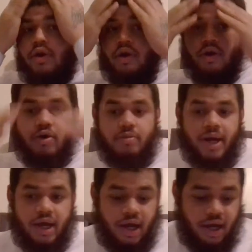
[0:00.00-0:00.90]
Oh
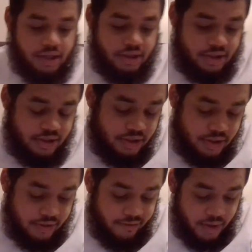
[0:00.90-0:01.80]
my God, this is
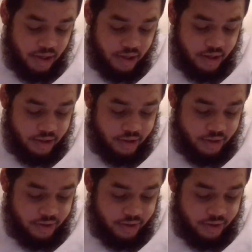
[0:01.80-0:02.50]
giving me a headache.